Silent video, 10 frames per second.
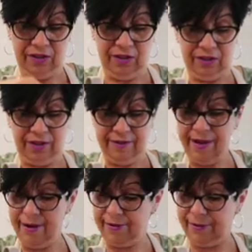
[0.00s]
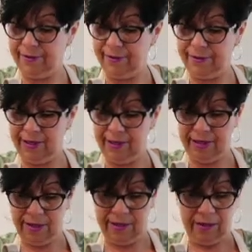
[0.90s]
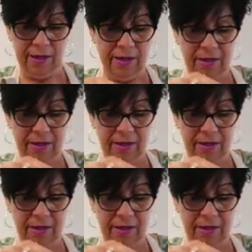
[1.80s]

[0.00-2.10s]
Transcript: going to say, that doesn't take garlic.